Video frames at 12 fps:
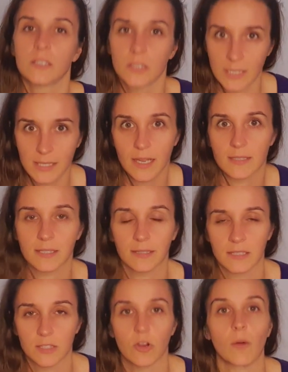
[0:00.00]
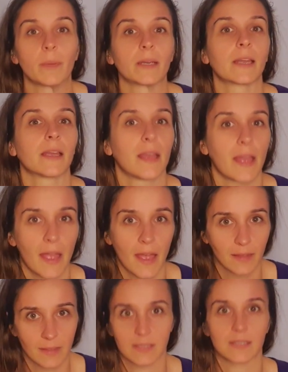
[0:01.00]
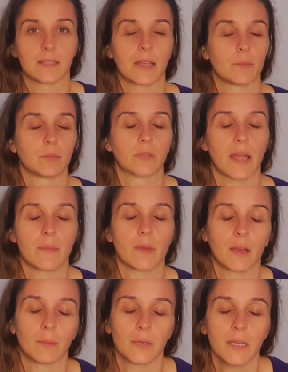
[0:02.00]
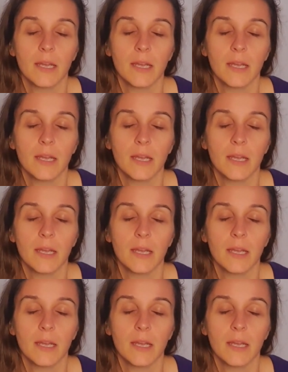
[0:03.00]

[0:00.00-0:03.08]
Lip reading: discussing this topic, and this example came up.